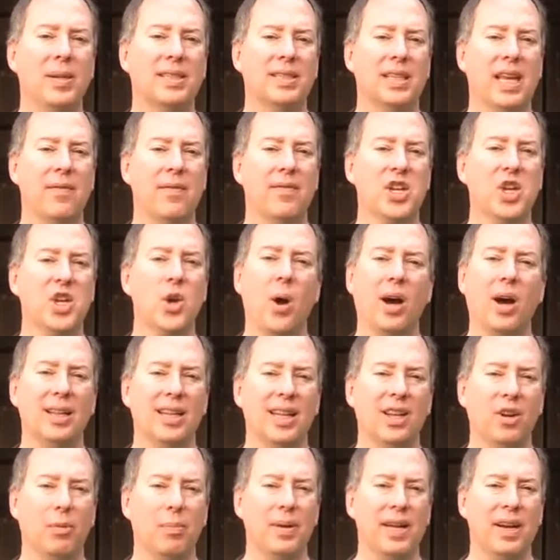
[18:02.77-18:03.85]
it's given you a
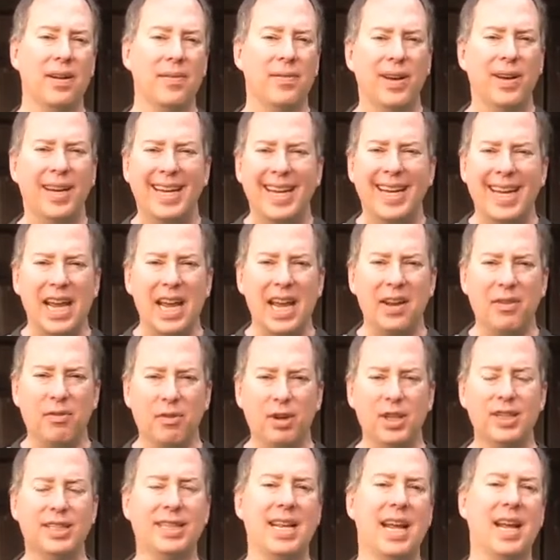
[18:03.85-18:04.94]
little bit of
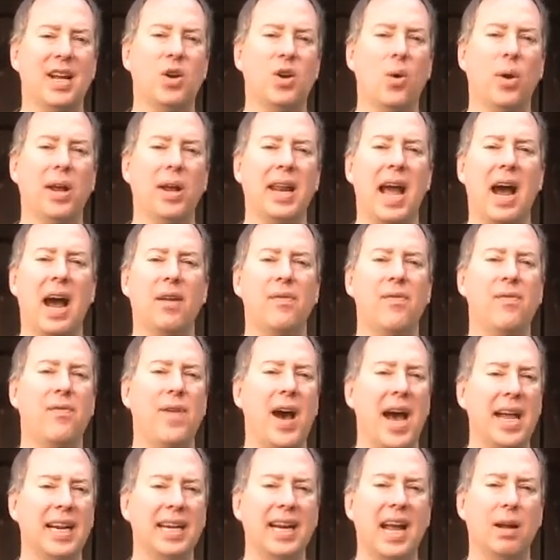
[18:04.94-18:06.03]
interest in going out,
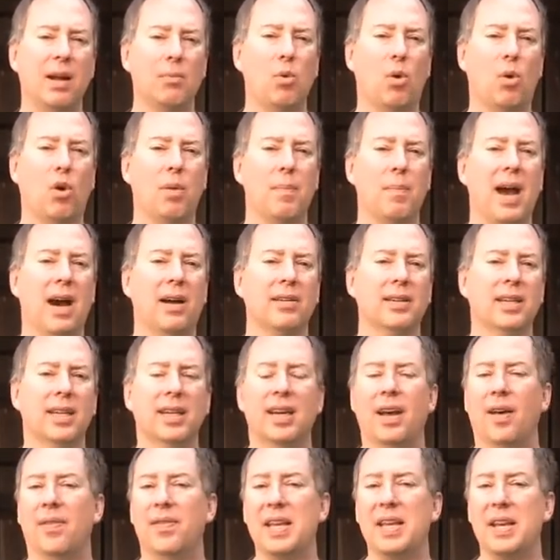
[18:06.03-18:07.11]
finding out more about
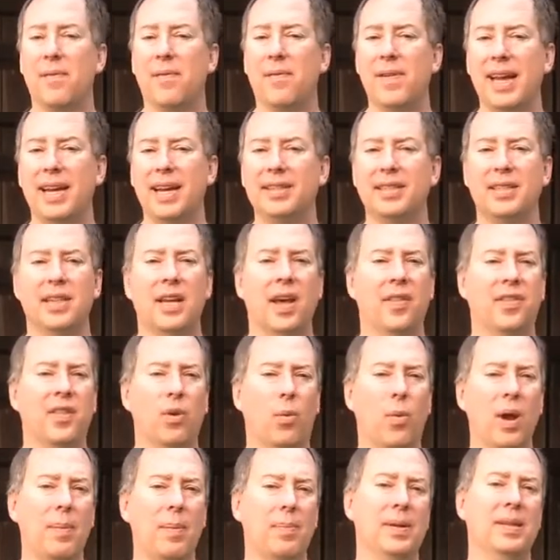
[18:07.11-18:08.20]
the events, the
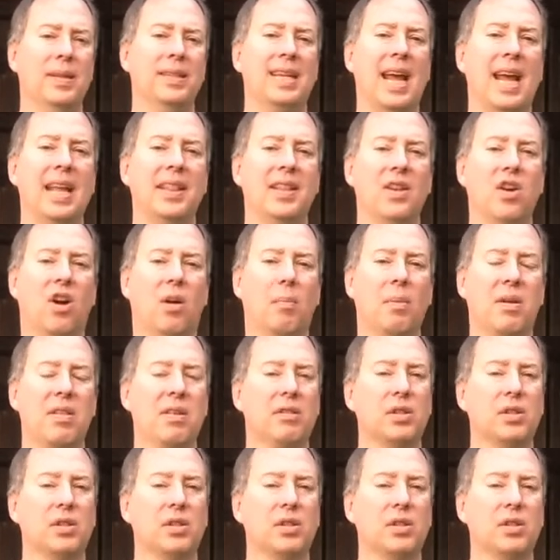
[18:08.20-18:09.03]
weapons, and the armor.